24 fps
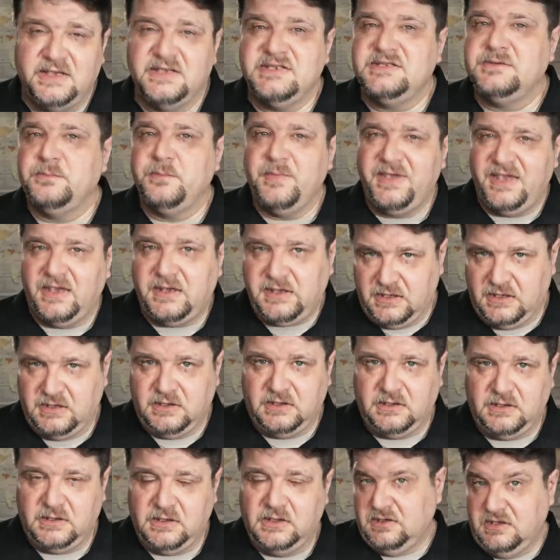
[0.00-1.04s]
is
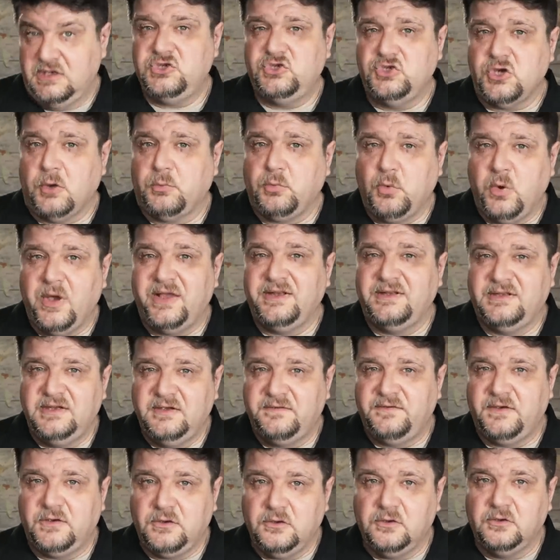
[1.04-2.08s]
making this job quite
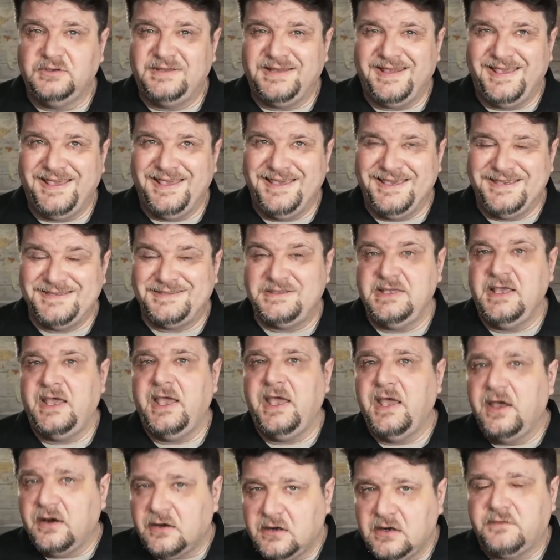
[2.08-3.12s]
difficult is the
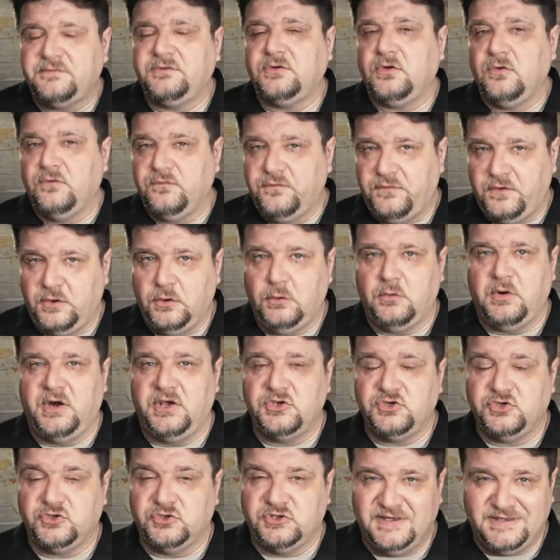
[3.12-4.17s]
aircraft
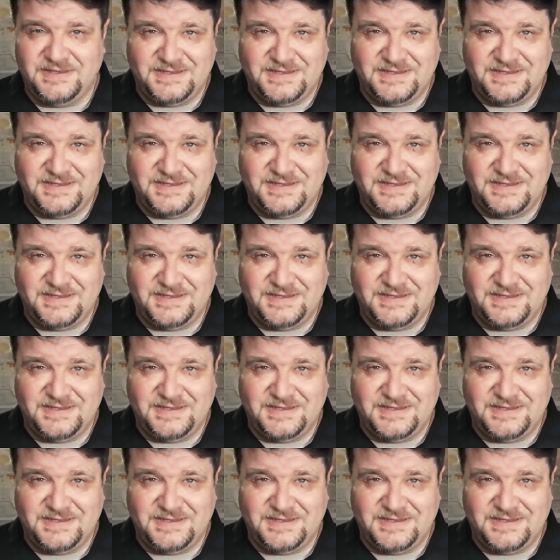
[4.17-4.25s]
configuration